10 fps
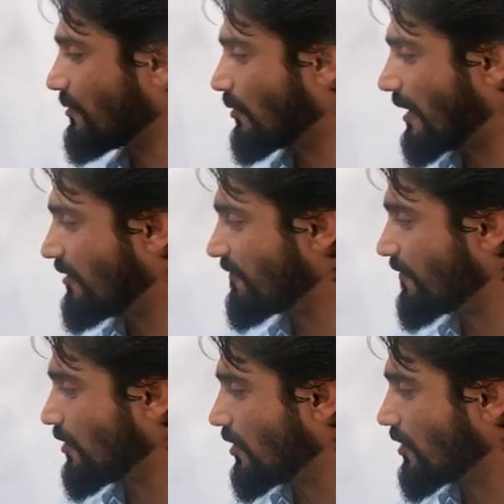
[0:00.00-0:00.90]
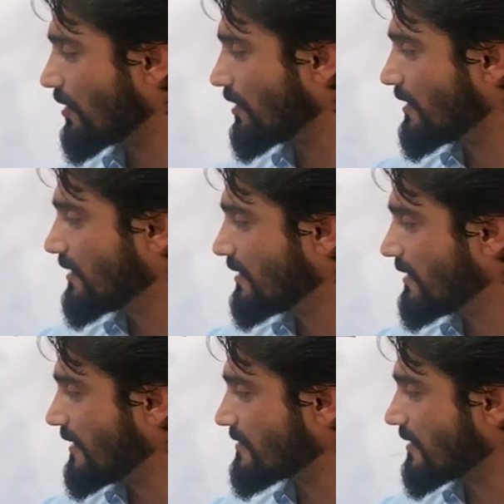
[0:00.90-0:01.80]
while for
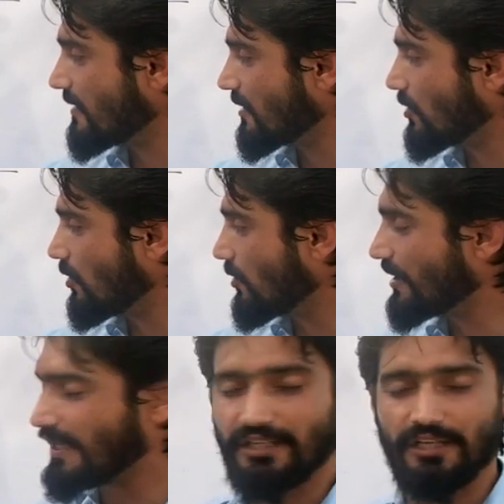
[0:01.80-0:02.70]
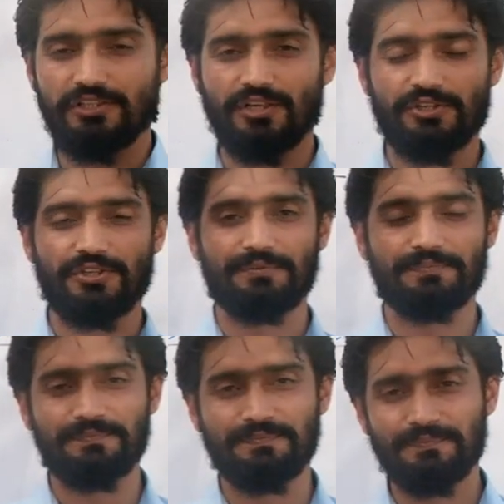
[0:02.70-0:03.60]
is a coordinate conjunction.
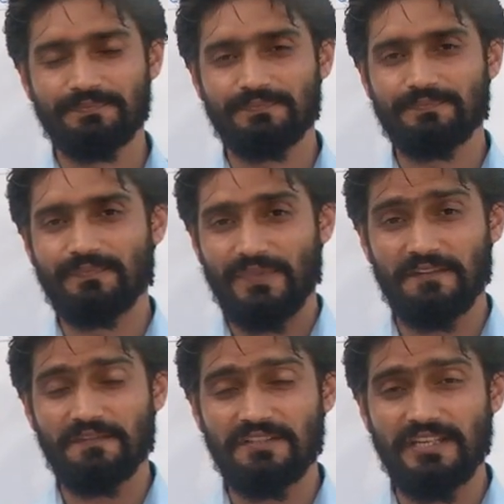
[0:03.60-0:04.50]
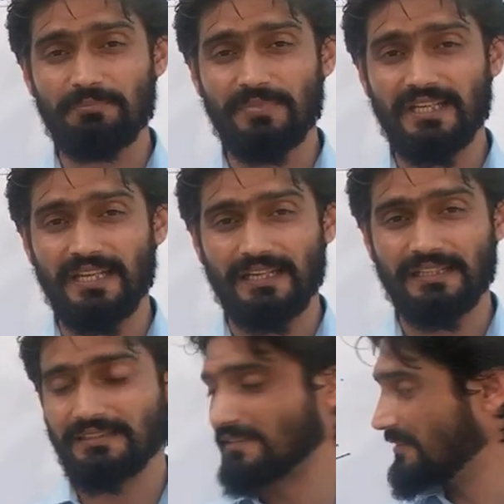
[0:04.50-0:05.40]
They have the same meaning.
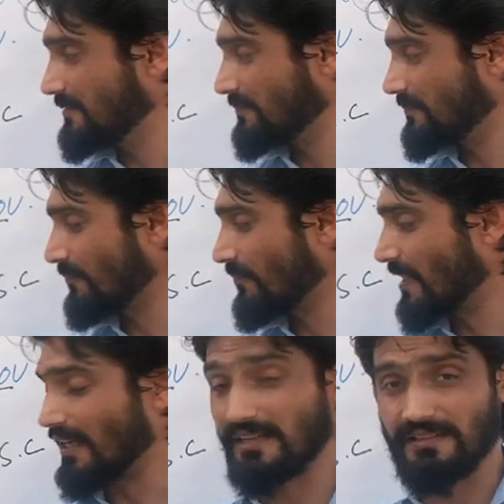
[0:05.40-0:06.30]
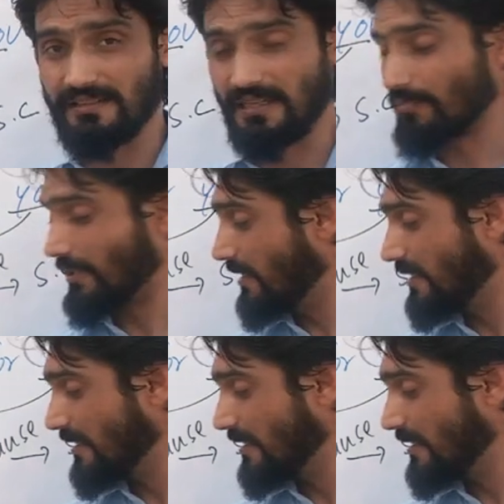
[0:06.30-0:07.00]
Another example.